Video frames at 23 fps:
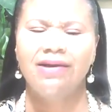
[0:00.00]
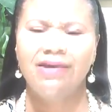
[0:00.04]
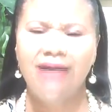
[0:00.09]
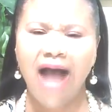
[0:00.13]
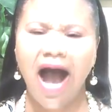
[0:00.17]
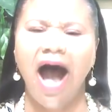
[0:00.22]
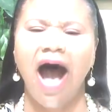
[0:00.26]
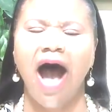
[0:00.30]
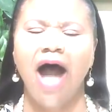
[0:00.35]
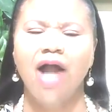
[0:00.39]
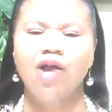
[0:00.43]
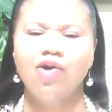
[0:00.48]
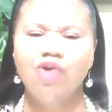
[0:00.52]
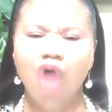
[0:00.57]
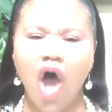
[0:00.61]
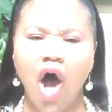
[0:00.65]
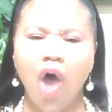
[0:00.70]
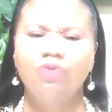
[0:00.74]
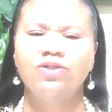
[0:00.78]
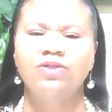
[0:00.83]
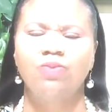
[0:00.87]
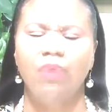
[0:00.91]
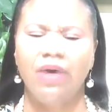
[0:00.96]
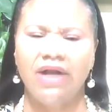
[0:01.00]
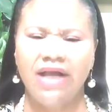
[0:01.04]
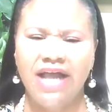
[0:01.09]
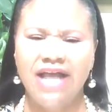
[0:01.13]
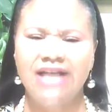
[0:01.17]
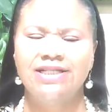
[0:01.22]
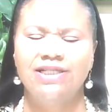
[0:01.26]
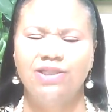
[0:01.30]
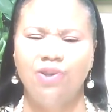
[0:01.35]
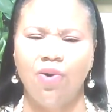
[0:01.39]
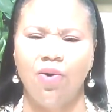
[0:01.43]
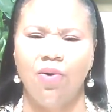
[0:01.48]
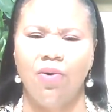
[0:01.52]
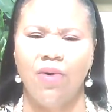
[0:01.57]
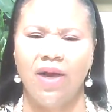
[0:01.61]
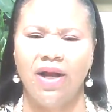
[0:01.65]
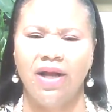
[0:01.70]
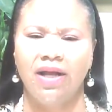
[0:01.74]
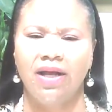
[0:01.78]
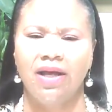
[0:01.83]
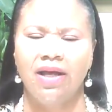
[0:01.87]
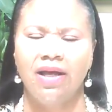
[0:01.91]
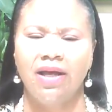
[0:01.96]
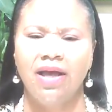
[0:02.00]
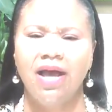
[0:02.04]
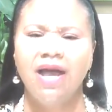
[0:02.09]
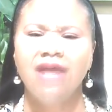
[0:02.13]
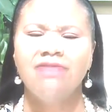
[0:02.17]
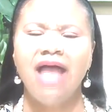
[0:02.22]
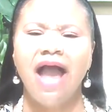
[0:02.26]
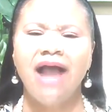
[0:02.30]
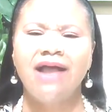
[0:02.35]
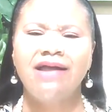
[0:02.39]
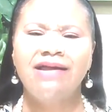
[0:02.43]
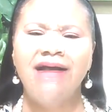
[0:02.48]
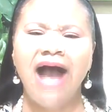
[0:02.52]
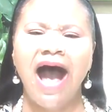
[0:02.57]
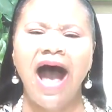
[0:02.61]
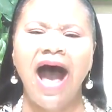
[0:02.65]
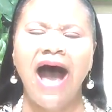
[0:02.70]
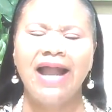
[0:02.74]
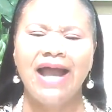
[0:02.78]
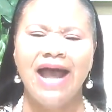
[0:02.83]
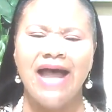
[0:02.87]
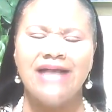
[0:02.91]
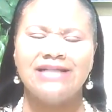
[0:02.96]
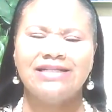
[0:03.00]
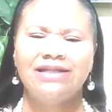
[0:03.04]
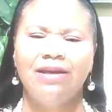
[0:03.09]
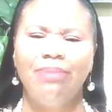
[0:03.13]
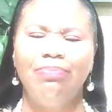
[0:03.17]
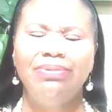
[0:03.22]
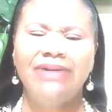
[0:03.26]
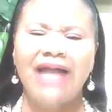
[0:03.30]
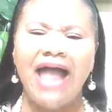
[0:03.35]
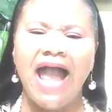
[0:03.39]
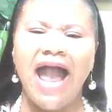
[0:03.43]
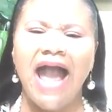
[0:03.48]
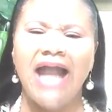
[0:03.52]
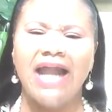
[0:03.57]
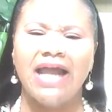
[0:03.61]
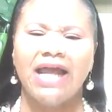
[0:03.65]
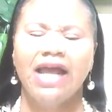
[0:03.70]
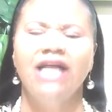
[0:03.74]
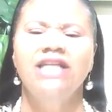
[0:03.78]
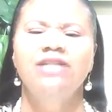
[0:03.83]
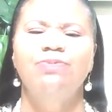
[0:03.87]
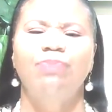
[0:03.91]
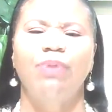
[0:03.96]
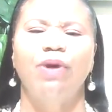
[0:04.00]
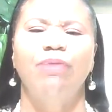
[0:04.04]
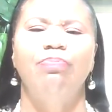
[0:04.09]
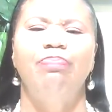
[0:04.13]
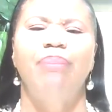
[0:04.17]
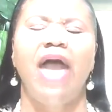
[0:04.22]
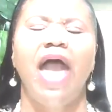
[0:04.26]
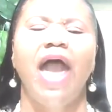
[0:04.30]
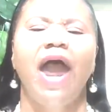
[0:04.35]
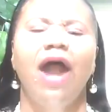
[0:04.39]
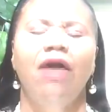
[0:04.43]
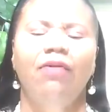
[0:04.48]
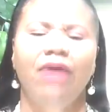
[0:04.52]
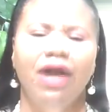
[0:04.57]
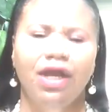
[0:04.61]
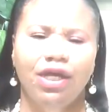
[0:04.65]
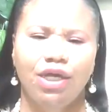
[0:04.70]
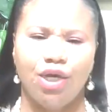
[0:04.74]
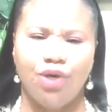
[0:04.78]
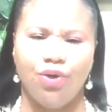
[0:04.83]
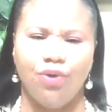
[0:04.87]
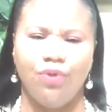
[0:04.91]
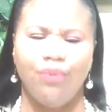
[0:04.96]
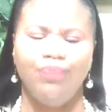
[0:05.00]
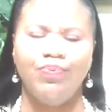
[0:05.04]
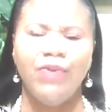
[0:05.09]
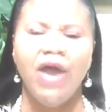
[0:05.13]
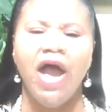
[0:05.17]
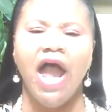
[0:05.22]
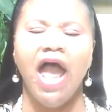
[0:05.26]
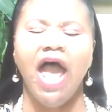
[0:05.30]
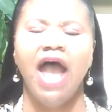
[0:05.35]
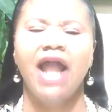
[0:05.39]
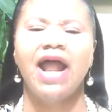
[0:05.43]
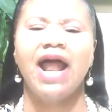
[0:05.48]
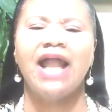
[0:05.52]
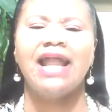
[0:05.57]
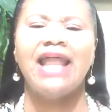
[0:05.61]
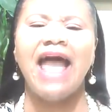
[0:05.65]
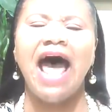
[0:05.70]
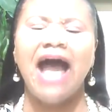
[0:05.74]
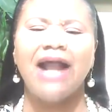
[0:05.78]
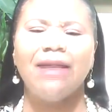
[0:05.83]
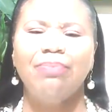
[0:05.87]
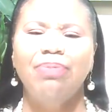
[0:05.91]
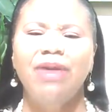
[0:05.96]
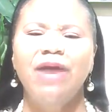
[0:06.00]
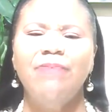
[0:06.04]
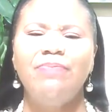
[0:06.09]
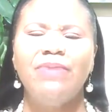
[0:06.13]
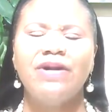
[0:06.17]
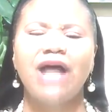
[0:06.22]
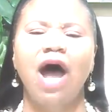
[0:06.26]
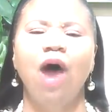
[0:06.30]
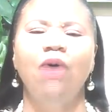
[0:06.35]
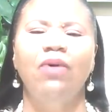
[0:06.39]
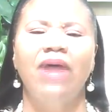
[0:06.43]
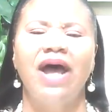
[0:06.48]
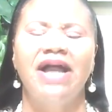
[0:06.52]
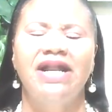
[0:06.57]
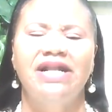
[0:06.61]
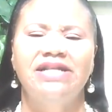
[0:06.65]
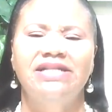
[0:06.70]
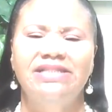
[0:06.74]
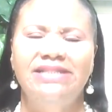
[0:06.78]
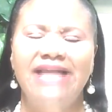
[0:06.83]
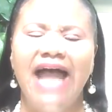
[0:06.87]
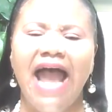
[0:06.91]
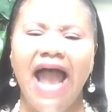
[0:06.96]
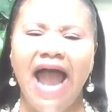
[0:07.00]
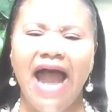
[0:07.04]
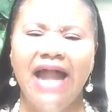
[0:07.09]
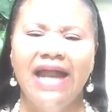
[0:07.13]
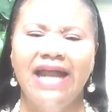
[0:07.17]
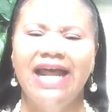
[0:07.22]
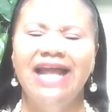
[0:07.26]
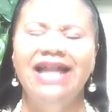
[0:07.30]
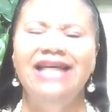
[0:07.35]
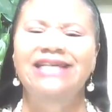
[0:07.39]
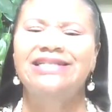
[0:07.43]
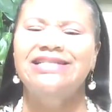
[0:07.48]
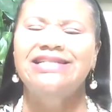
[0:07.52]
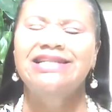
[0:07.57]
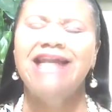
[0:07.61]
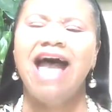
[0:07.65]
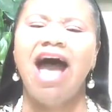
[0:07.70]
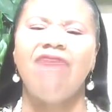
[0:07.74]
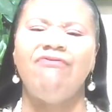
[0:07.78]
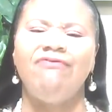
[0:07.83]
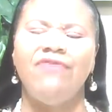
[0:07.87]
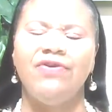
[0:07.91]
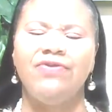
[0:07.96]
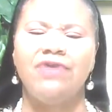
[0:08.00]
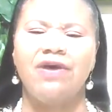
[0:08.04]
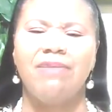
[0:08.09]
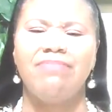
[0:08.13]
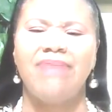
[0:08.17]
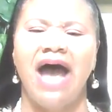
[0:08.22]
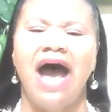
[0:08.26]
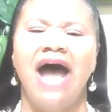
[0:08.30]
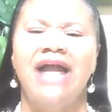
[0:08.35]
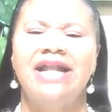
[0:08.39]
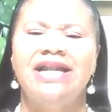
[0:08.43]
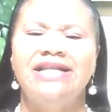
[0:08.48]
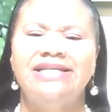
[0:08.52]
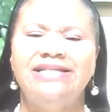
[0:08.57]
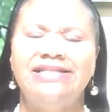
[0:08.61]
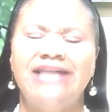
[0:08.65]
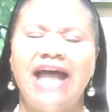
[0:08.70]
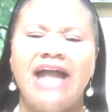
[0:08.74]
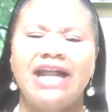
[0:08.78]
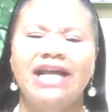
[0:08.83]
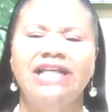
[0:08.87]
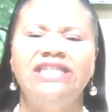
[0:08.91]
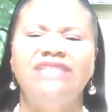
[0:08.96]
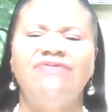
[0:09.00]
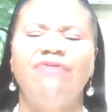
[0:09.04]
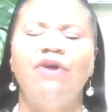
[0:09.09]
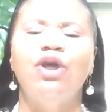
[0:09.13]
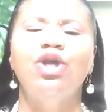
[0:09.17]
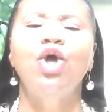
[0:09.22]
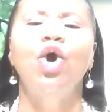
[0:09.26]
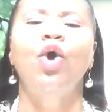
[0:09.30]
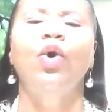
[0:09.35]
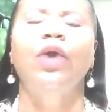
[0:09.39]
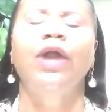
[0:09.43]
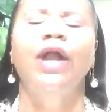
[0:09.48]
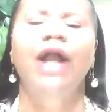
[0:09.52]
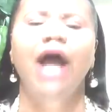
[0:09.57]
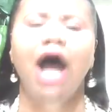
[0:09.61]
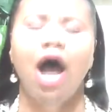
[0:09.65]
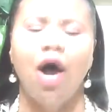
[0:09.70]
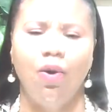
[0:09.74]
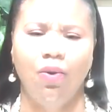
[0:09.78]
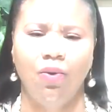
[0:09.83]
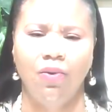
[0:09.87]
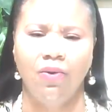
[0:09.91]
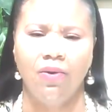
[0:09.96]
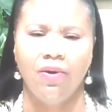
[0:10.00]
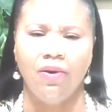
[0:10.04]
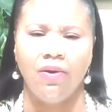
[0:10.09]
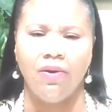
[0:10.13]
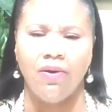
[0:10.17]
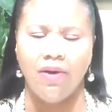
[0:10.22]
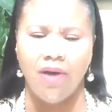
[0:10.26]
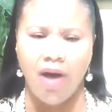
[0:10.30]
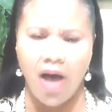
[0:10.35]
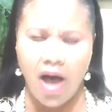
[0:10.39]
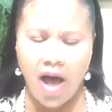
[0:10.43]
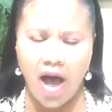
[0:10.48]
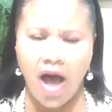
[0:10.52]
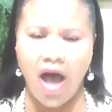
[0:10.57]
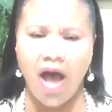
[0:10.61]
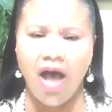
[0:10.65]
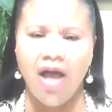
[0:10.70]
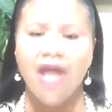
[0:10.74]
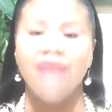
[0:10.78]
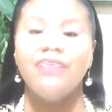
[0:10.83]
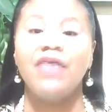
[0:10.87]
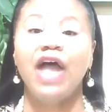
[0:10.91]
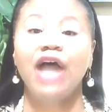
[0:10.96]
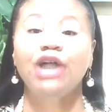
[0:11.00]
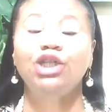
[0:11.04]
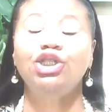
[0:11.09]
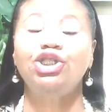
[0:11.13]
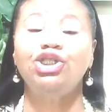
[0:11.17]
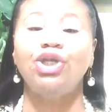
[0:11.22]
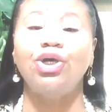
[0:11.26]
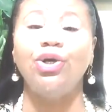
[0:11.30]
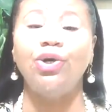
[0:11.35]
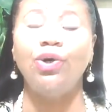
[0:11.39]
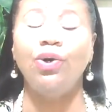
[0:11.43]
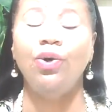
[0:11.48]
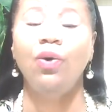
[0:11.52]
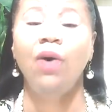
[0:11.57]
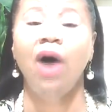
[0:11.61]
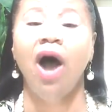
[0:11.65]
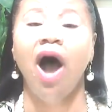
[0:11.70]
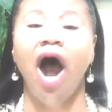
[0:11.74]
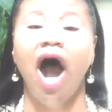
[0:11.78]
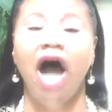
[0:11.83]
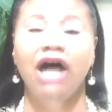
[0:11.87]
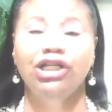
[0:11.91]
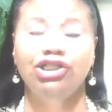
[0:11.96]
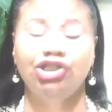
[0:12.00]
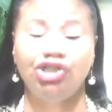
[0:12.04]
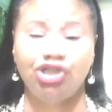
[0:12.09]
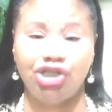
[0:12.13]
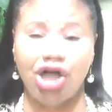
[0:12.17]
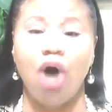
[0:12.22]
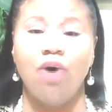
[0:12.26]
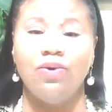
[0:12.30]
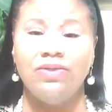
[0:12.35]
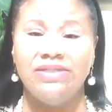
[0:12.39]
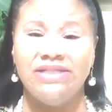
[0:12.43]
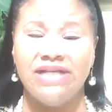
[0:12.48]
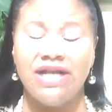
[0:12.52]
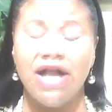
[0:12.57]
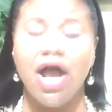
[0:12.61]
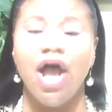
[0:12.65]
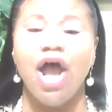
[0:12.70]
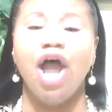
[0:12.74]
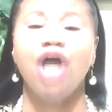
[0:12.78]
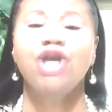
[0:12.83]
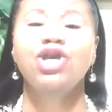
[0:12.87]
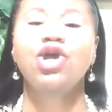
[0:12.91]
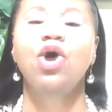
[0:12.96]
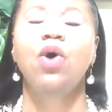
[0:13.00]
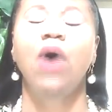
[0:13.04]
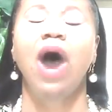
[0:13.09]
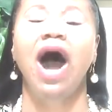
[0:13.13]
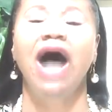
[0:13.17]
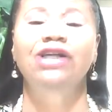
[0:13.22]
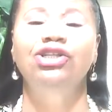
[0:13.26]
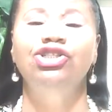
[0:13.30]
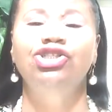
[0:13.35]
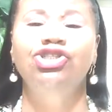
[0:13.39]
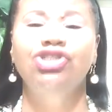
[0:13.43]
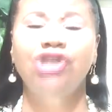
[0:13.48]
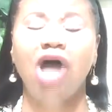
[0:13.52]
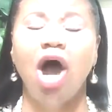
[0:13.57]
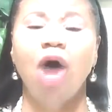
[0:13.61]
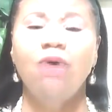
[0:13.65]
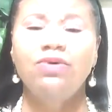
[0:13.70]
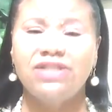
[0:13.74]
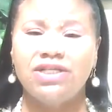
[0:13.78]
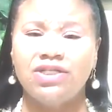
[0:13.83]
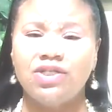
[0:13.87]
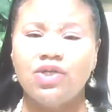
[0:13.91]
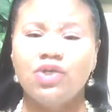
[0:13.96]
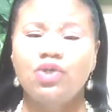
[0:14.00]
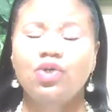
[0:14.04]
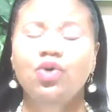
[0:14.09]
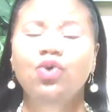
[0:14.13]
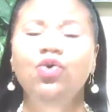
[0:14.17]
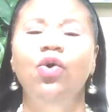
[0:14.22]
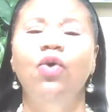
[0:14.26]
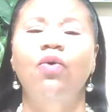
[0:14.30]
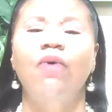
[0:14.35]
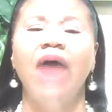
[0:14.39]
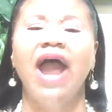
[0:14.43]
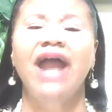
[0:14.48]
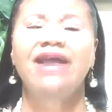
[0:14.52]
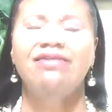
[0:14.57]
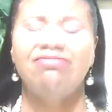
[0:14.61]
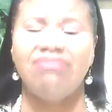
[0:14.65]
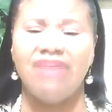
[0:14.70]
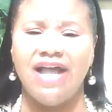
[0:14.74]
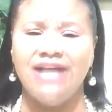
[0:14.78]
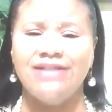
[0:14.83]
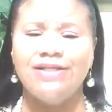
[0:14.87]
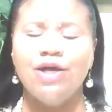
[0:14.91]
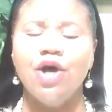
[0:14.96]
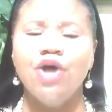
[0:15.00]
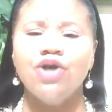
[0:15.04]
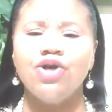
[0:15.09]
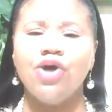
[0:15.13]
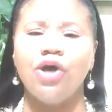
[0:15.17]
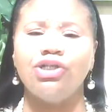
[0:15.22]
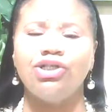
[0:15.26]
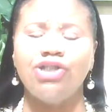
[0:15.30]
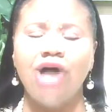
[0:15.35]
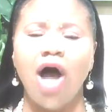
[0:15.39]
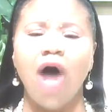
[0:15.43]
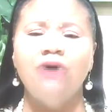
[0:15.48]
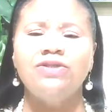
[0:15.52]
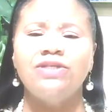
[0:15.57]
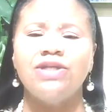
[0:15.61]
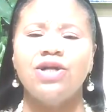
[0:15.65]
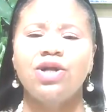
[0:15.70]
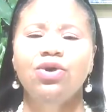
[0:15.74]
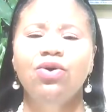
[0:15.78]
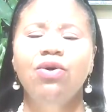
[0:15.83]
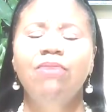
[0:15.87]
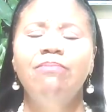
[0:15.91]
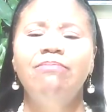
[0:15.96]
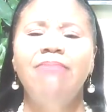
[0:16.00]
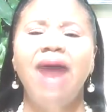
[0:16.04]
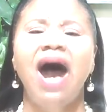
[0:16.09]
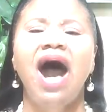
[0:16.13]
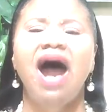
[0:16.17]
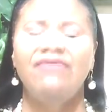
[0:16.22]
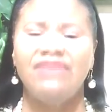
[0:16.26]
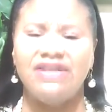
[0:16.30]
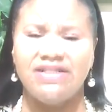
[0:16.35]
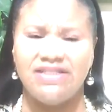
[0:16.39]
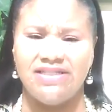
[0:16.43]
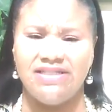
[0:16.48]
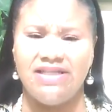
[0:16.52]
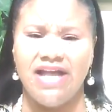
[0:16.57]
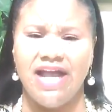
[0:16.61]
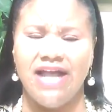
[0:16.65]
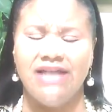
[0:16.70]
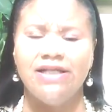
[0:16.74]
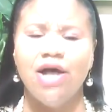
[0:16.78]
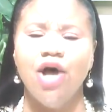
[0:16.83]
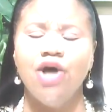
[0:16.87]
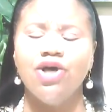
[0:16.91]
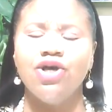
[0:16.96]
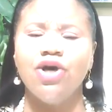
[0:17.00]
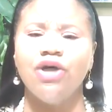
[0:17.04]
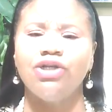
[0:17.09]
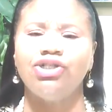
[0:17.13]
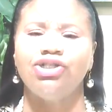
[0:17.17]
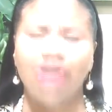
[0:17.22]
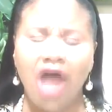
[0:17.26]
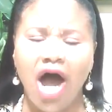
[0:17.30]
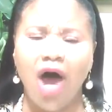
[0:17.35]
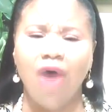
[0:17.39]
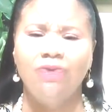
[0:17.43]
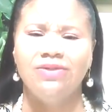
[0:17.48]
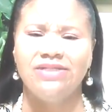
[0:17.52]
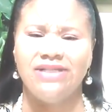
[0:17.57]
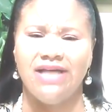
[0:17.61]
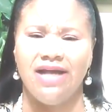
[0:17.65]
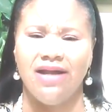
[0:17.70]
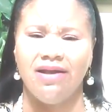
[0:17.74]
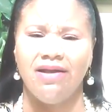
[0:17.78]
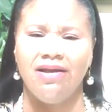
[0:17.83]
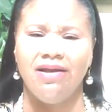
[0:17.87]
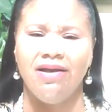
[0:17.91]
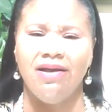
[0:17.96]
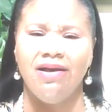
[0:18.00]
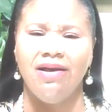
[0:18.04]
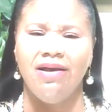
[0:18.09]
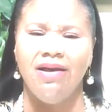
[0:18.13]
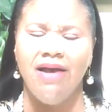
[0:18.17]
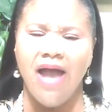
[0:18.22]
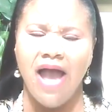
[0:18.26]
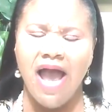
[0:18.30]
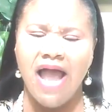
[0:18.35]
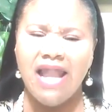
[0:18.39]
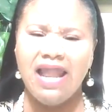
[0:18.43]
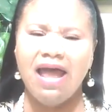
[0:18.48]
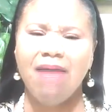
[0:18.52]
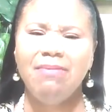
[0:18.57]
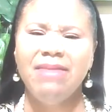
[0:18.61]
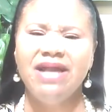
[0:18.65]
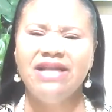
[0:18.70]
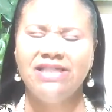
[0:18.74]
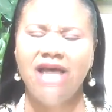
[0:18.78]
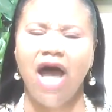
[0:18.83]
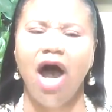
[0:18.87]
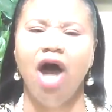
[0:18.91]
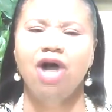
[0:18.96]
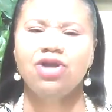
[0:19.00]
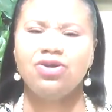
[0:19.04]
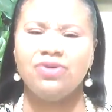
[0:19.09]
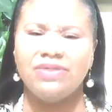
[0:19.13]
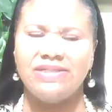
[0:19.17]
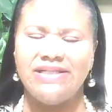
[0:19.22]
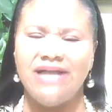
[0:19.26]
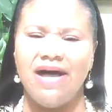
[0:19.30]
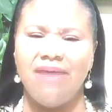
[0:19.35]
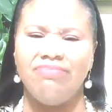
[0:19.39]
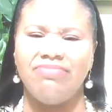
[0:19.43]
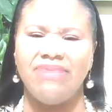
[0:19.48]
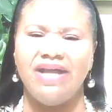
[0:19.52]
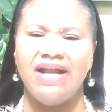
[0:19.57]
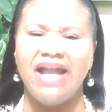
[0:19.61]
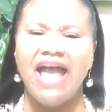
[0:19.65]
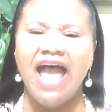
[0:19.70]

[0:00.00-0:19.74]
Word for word: God knows what he's doing. That God has a plan and he's preparing you. And a lot of people don't understand it. It is not for them to understand. It's for you to know. Huh? That you are chosen and you are chosen to do great things. You're chosen to do marvelous things. You're chosen. And let me tell you something.